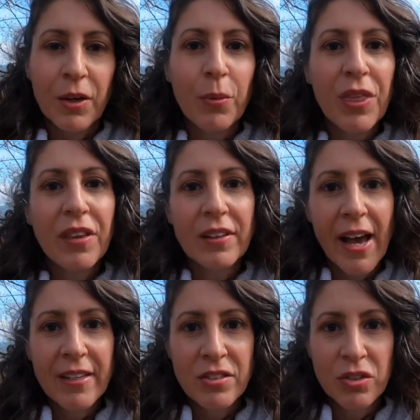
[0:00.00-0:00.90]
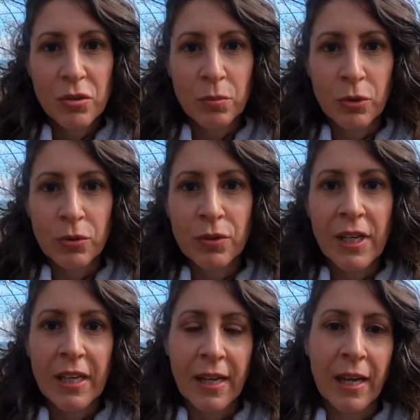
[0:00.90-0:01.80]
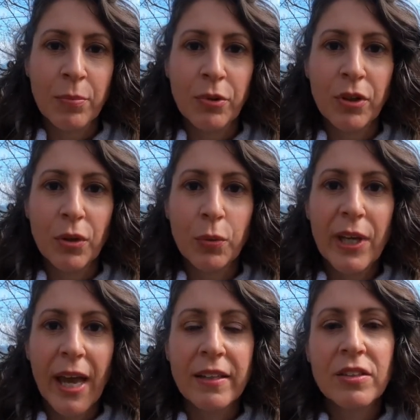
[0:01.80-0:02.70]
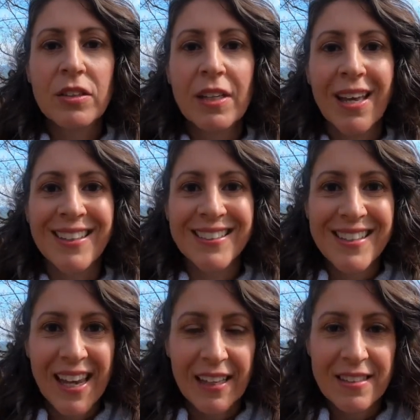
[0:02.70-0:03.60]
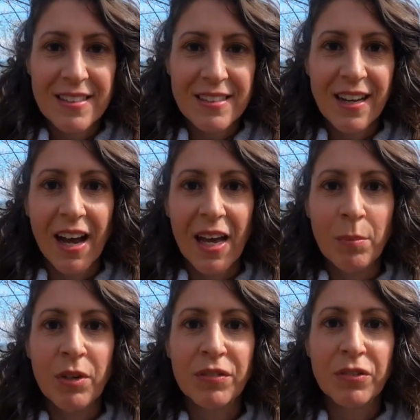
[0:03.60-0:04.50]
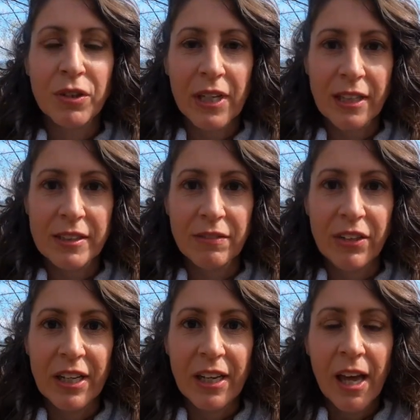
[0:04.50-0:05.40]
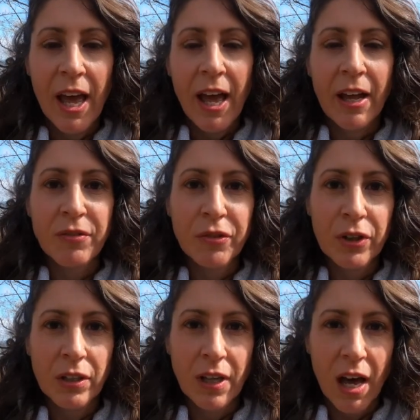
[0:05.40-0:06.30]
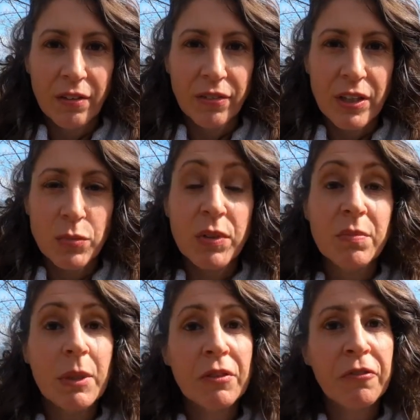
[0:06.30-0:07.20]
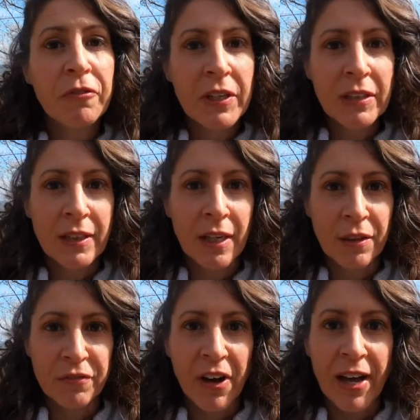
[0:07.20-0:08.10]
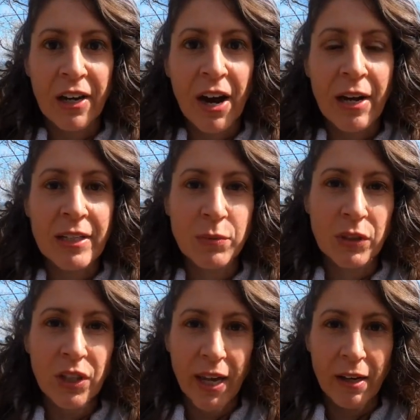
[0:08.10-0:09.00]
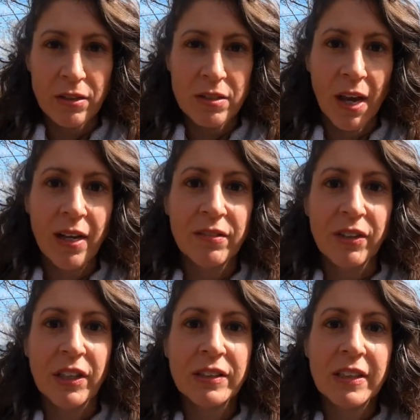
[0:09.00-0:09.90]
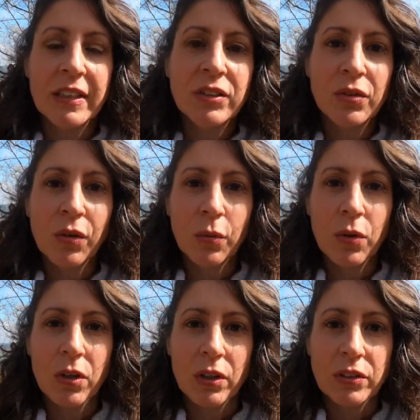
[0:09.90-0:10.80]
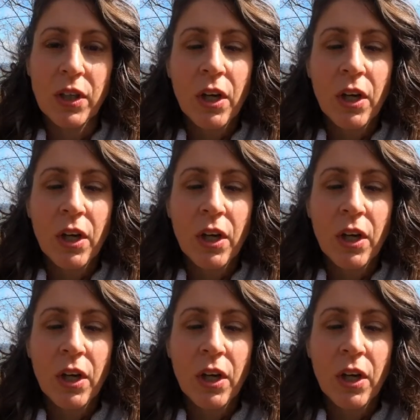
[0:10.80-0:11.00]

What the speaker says: With the last new moon in April, we entered an intense time of creativity. And for a lot of us, we've been feeling the fire. And as we look outside of us into the world,